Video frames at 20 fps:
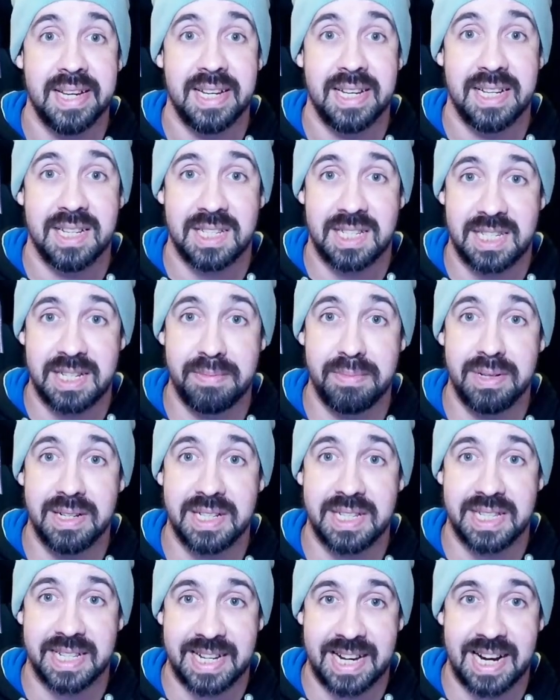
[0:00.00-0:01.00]
His symbol
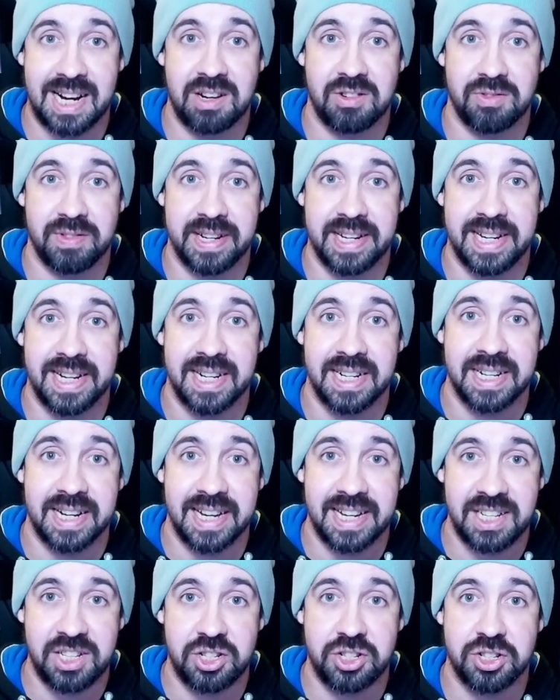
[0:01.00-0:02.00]
is the cowrie, an
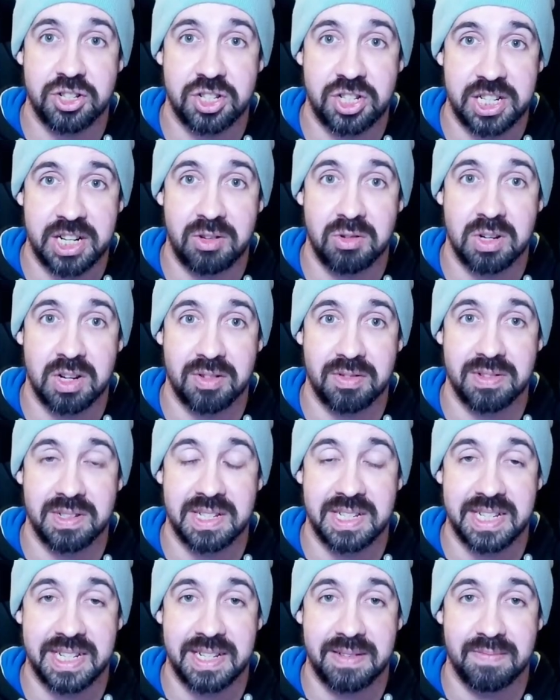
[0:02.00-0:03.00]
ancient shell
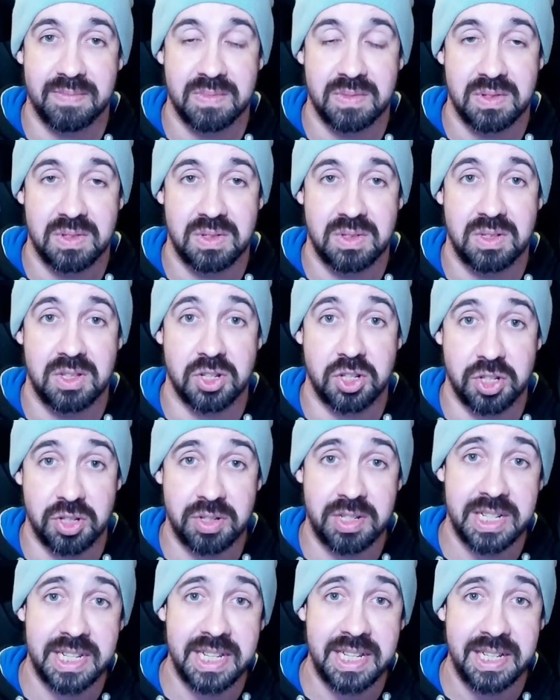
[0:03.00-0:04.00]
currency. The
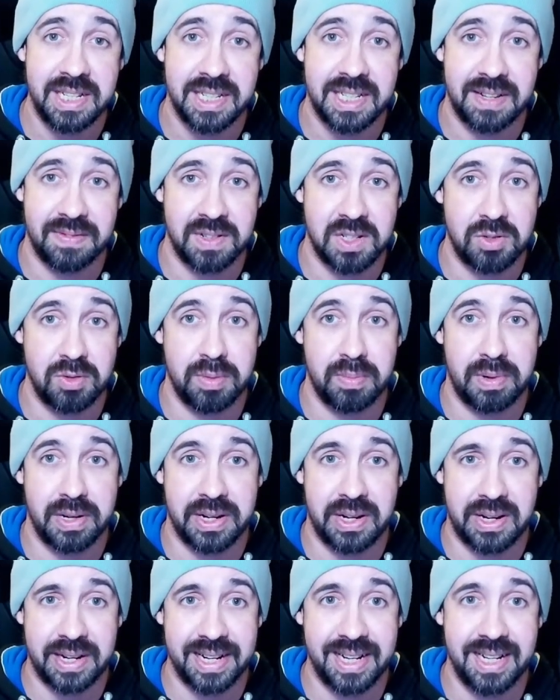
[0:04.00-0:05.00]
duty, given to him by
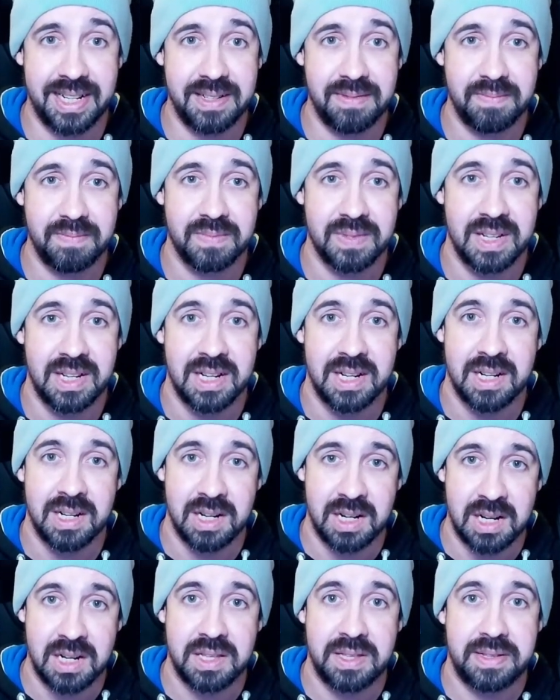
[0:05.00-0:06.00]
Hydaelyn?
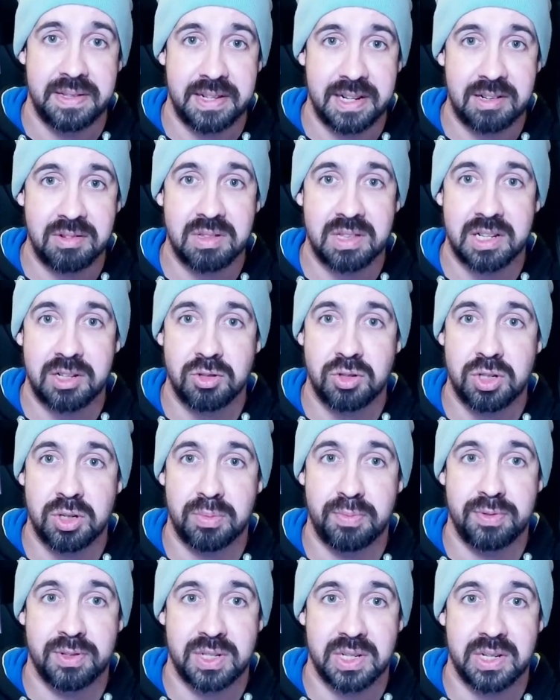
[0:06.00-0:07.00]
Nald'Thal shall
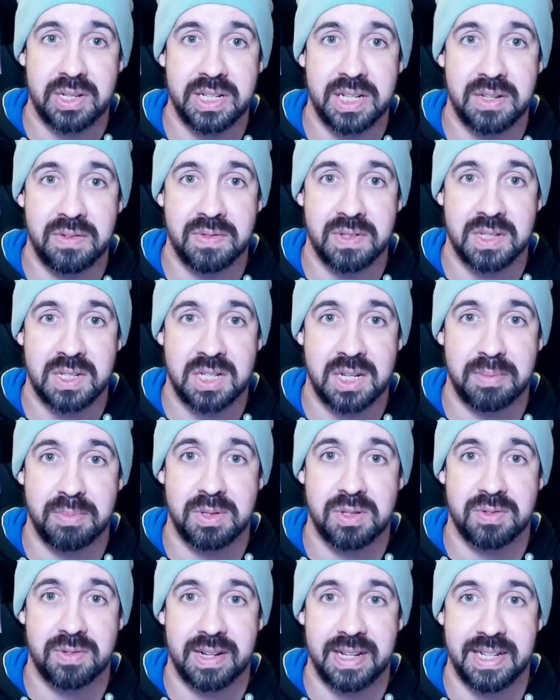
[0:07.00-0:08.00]
preside over the
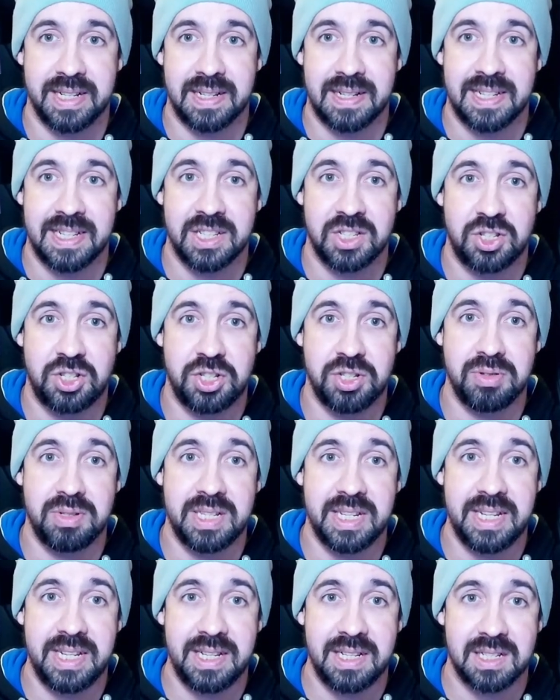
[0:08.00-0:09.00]
subterrane. His
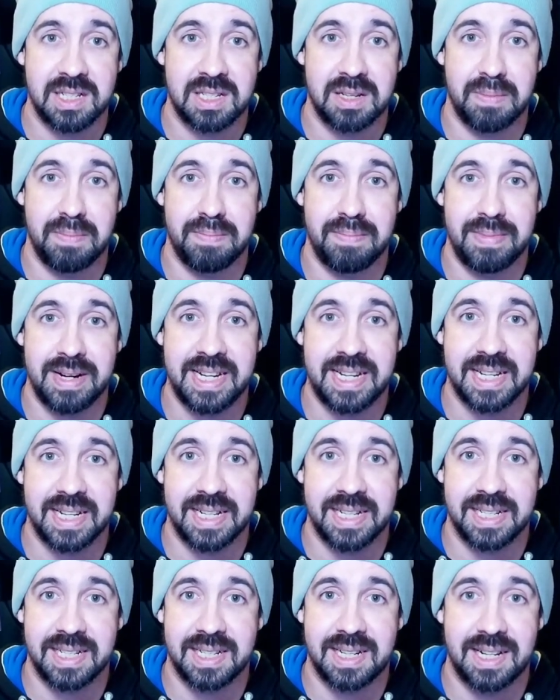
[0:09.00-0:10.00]
duty, to make
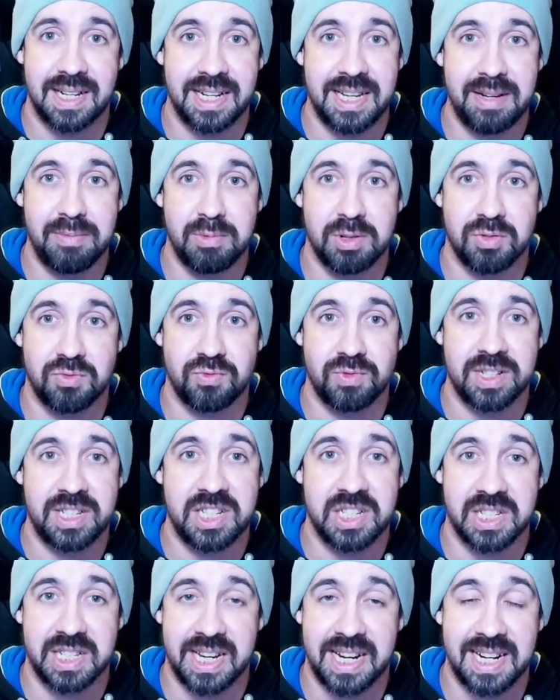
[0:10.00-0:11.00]
it gleam with
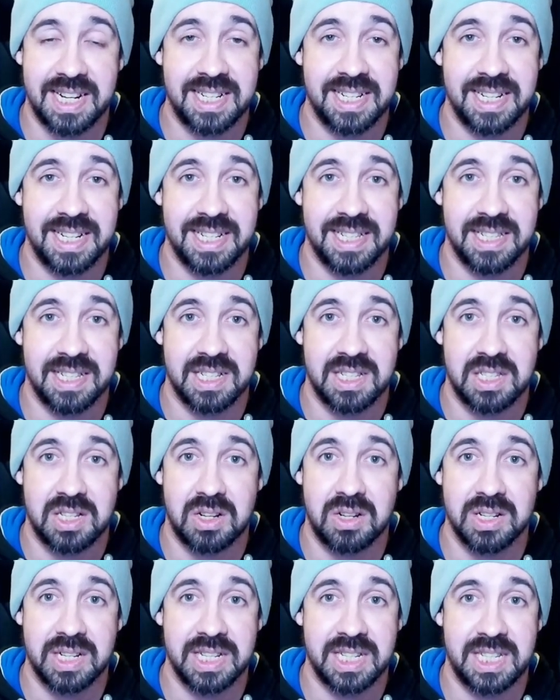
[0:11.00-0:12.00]
riches hidden in the
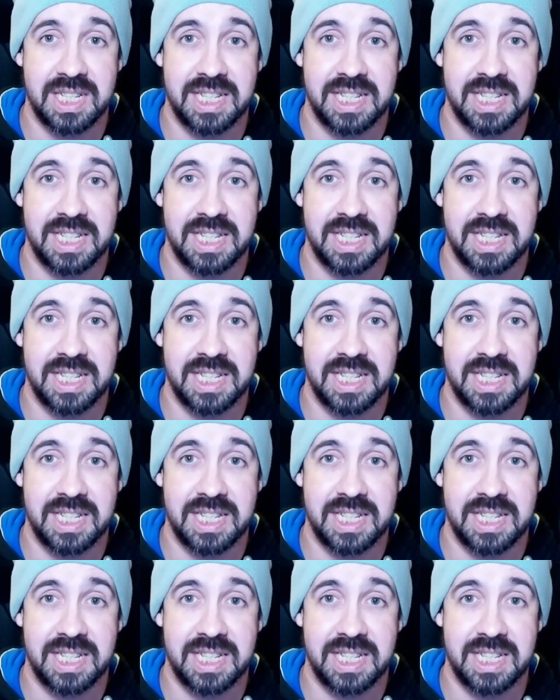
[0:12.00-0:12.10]
darkest